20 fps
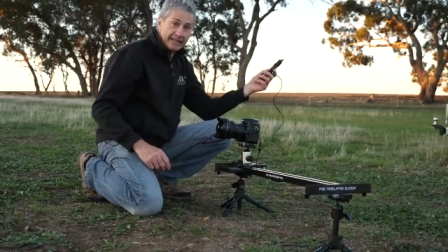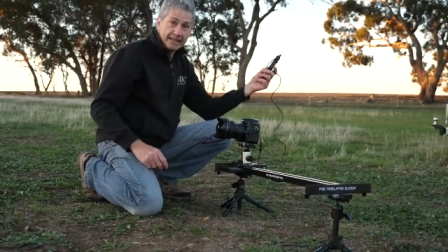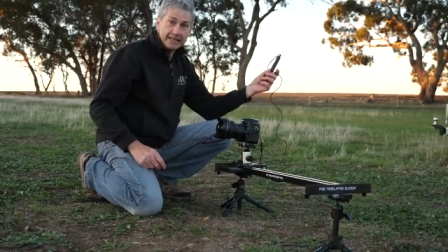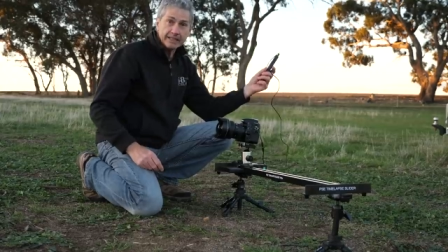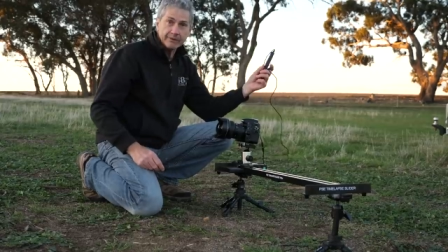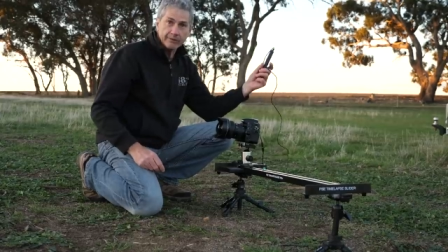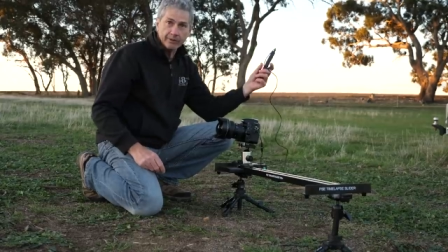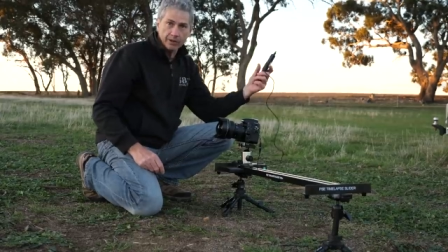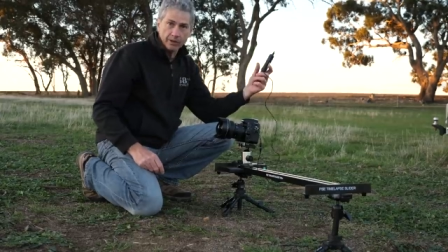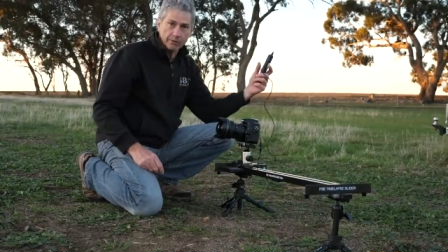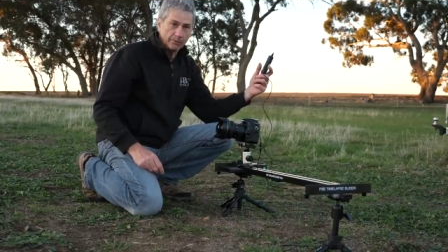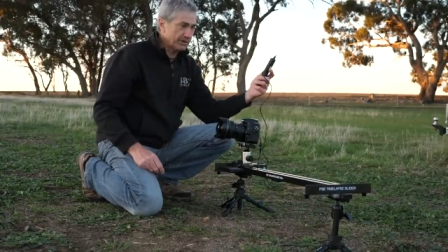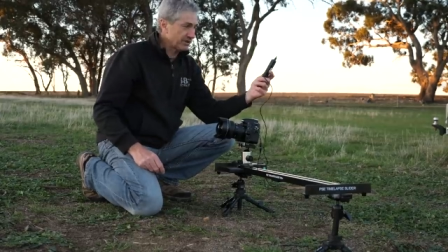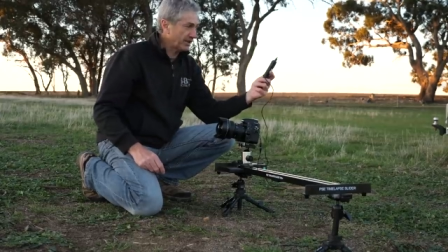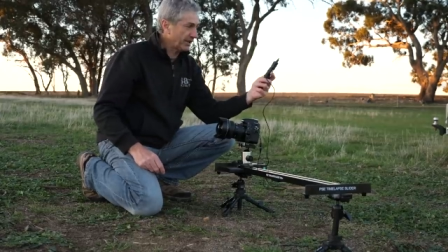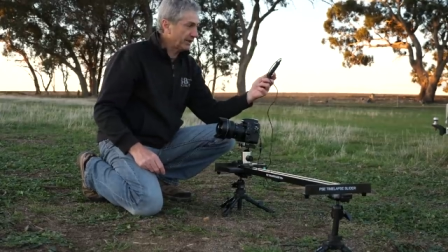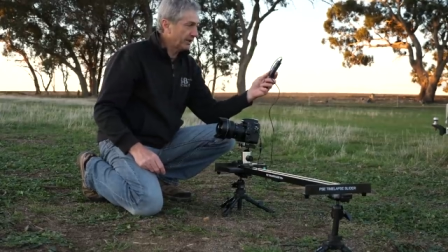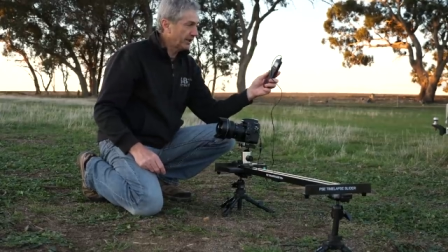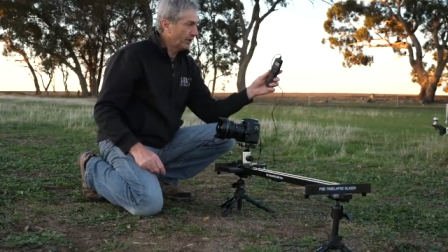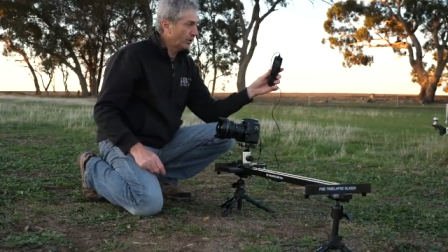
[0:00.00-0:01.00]

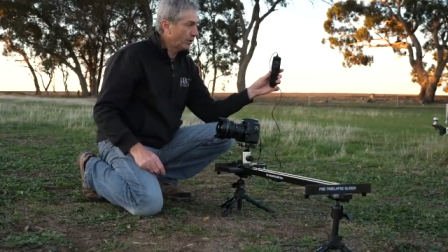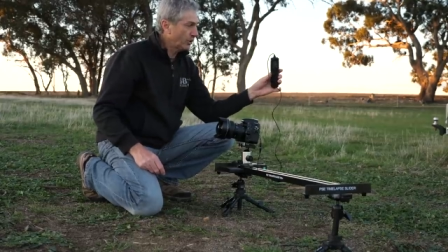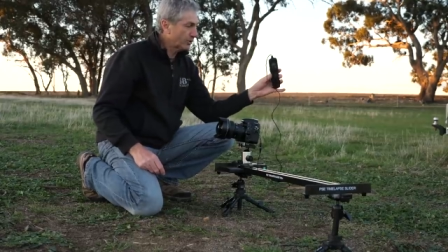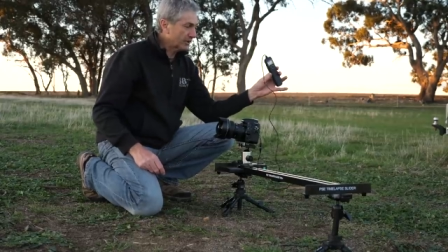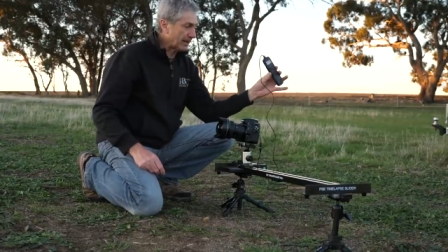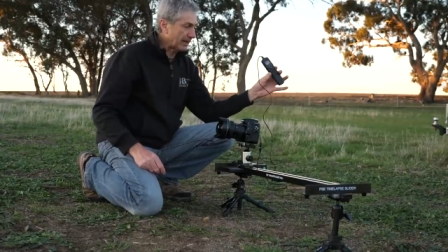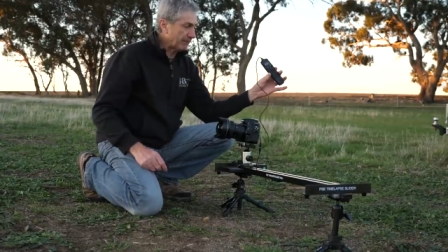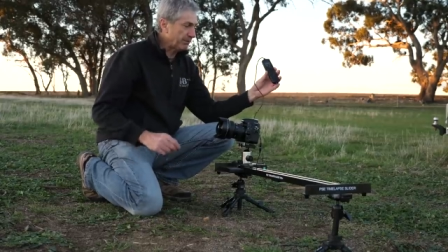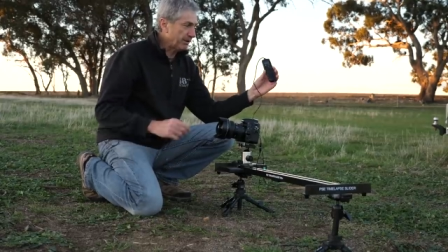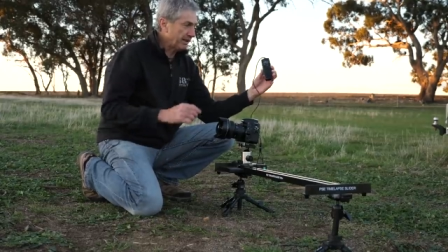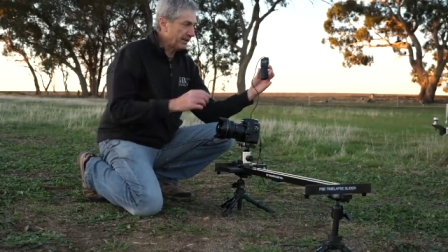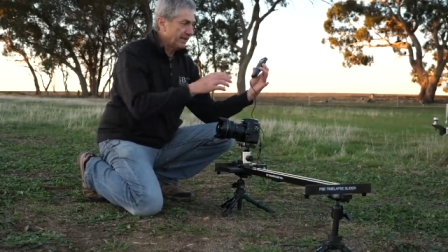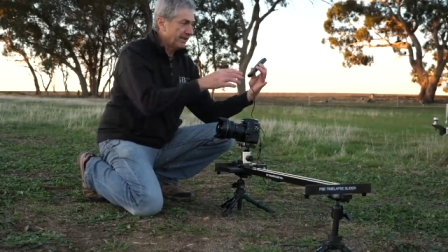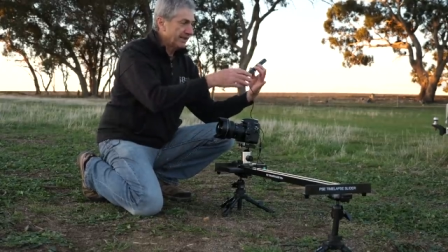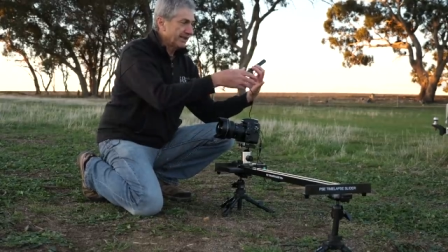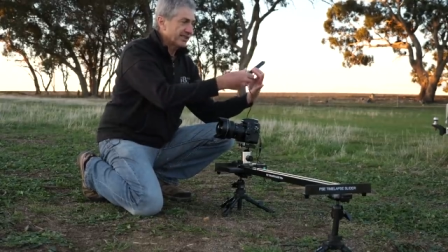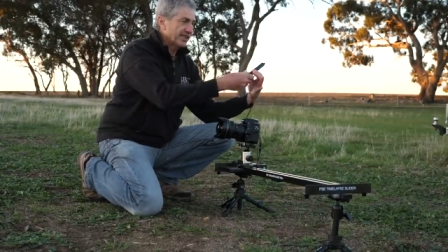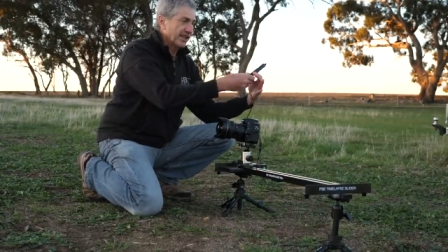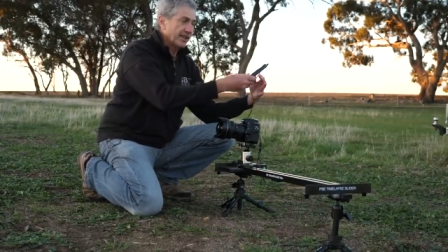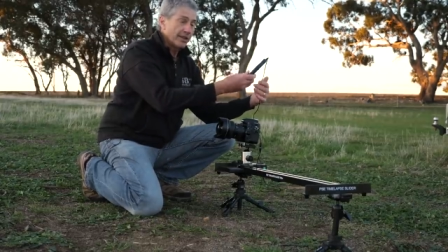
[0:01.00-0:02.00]
intervalometer hooked up
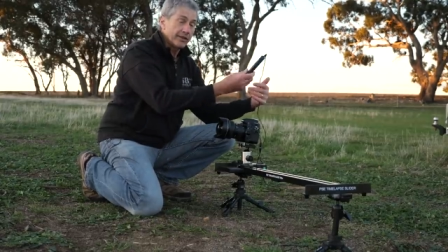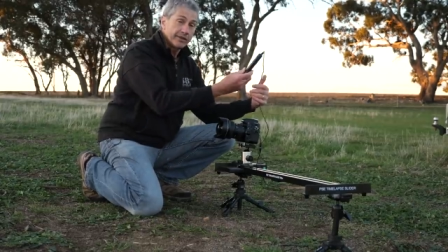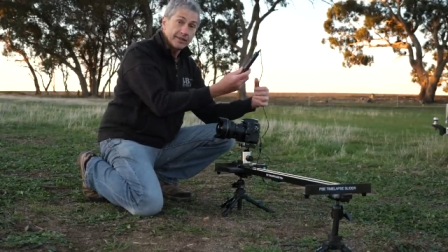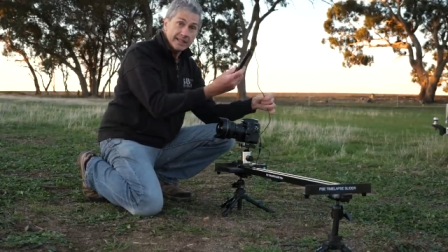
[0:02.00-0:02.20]
so that